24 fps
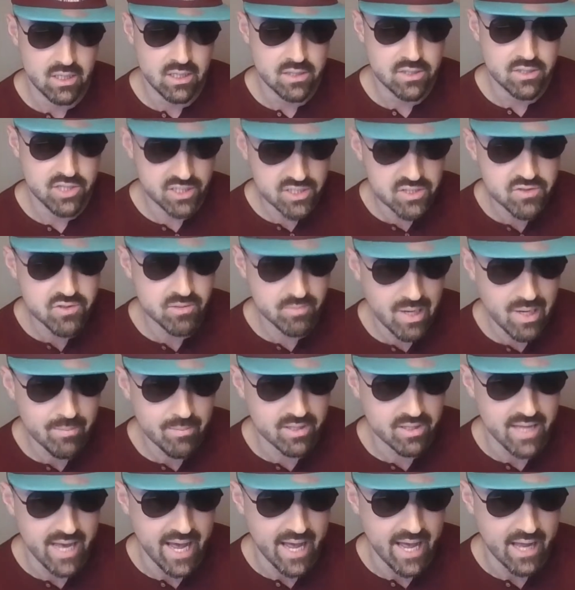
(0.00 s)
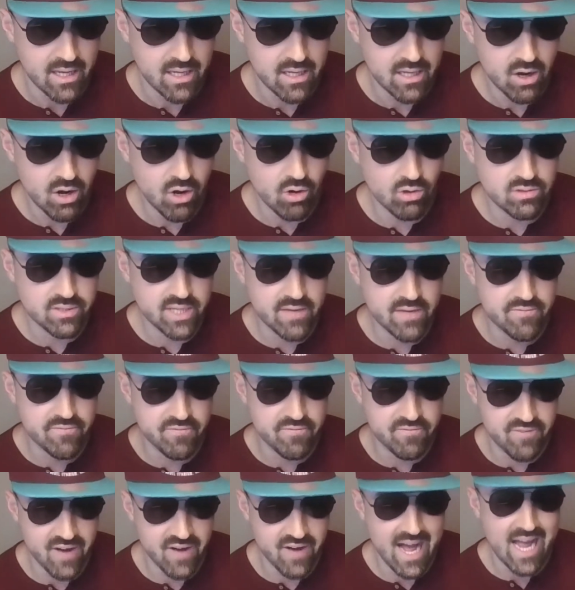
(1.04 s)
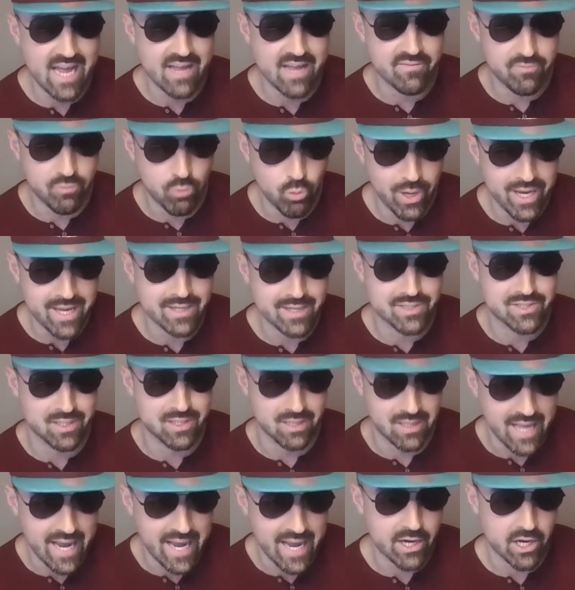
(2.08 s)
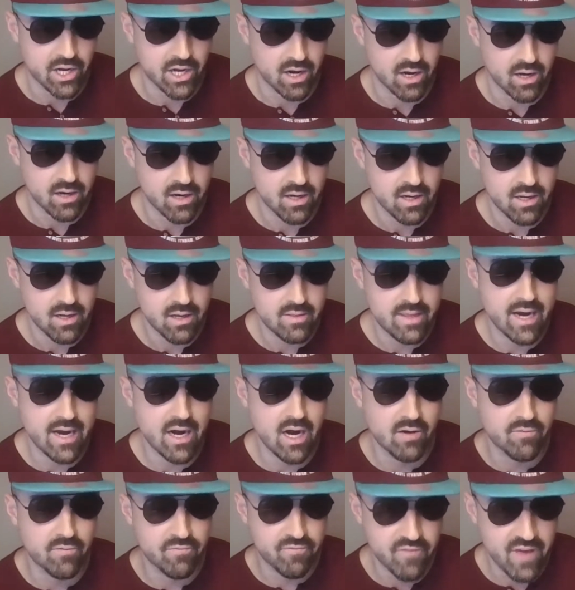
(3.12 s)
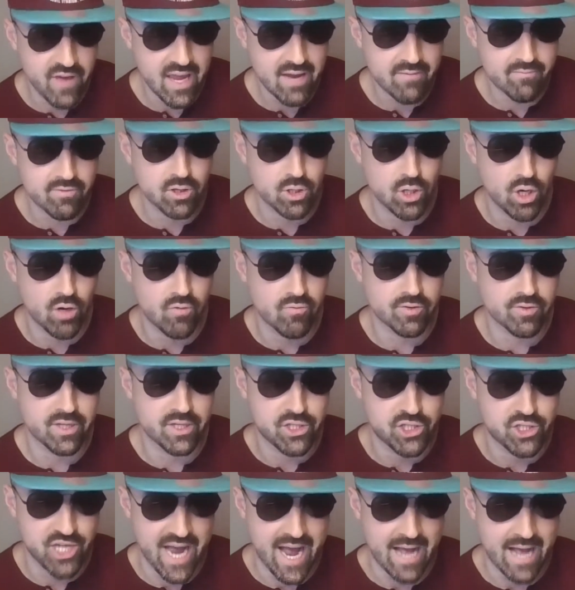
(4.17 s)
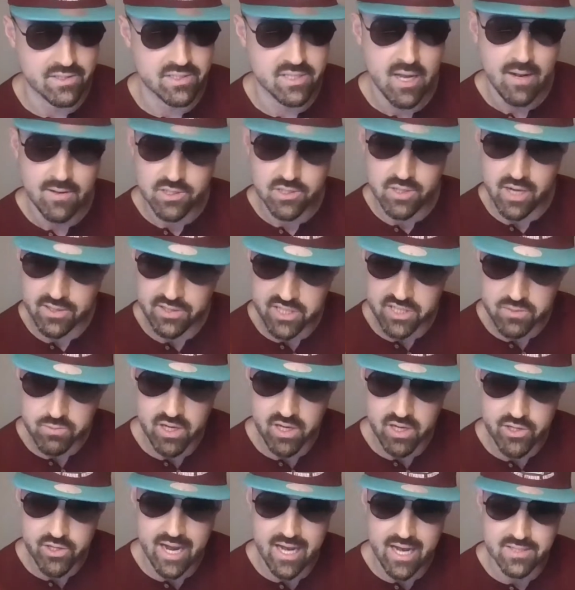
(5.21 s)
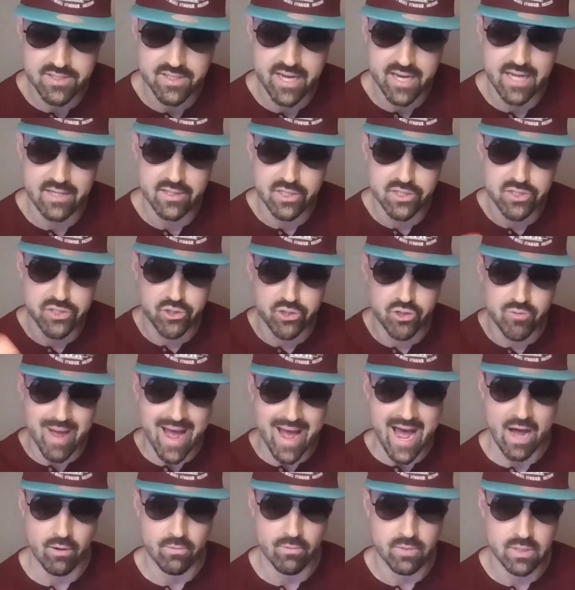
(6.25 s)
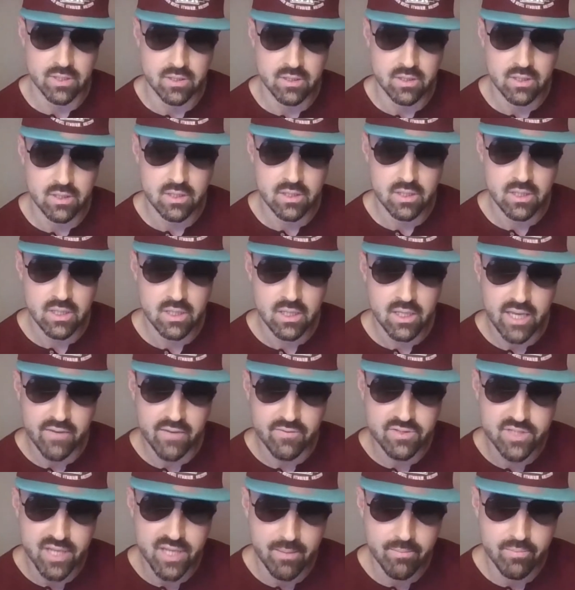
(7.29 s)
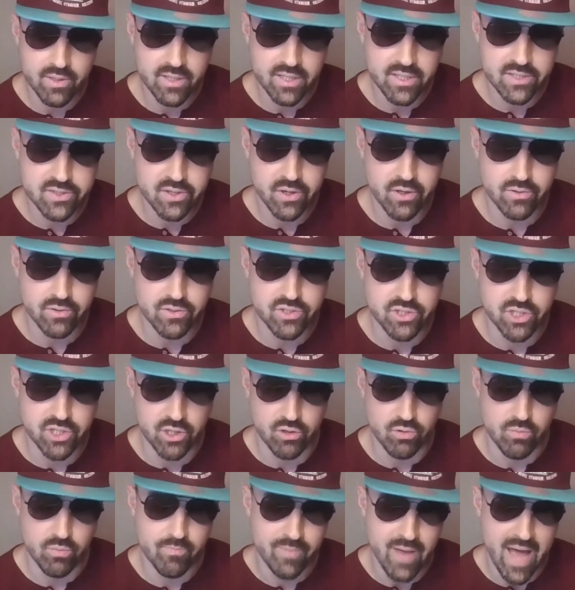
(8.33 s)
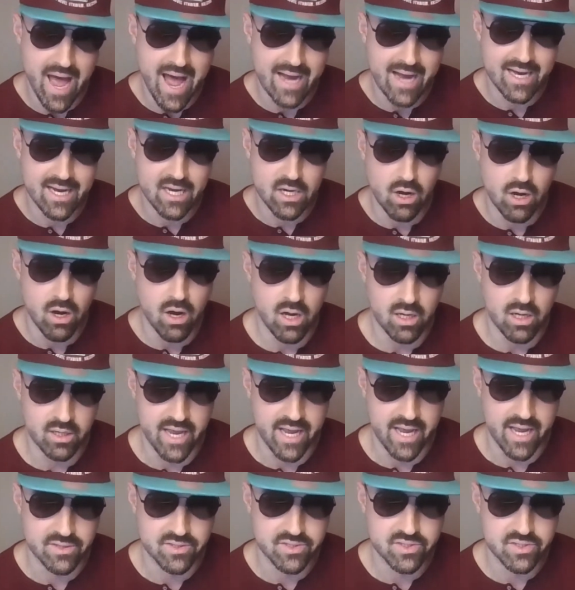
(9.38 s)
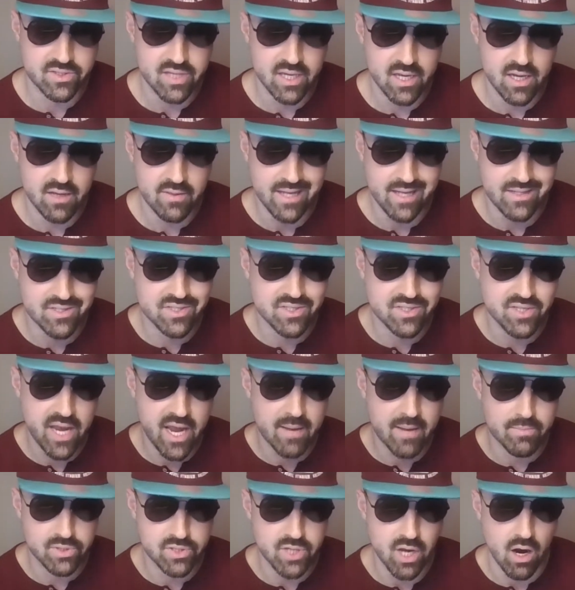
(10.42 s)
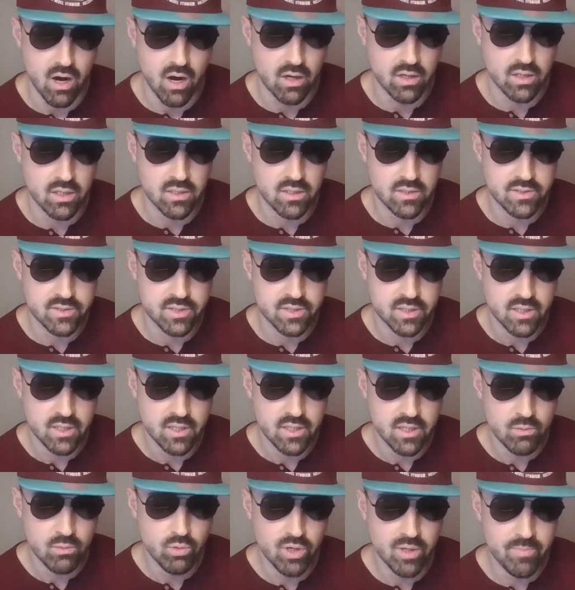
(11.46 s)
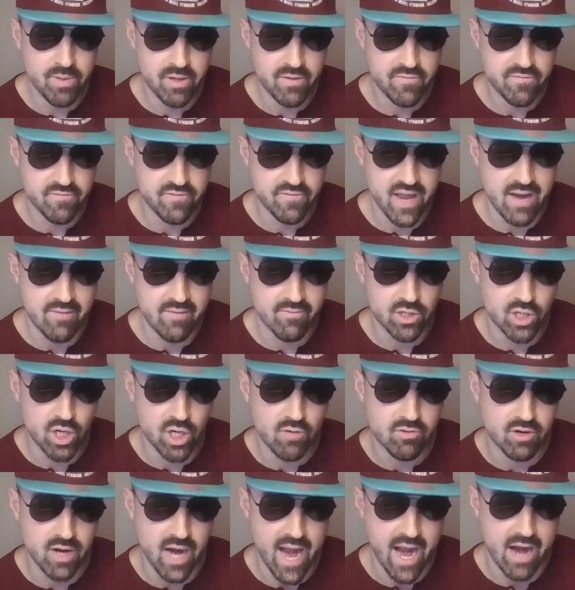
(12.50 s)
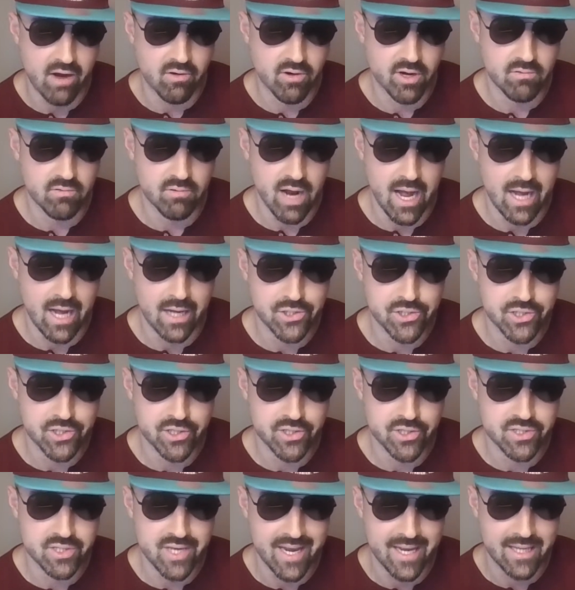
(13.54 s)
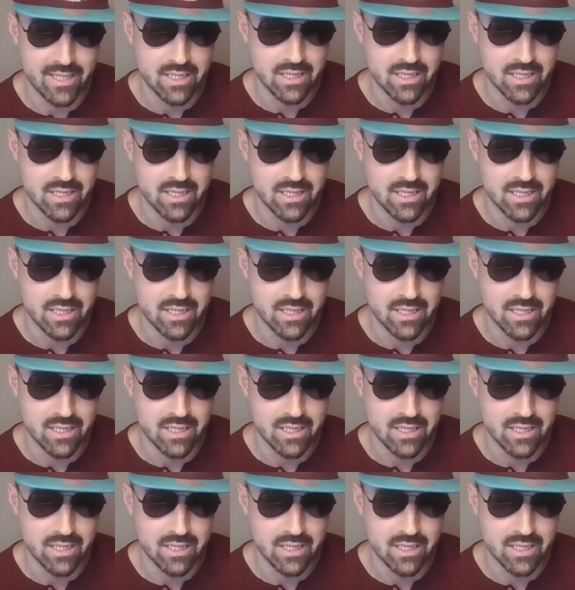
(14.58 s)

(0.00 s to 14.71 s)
Just remember that. Only 5 weeks later, they are favored over the Jets. So I just want you guys again to zoom out. If somebody told you back in August that Sam Darnold would be favored over Aaron Rodgers in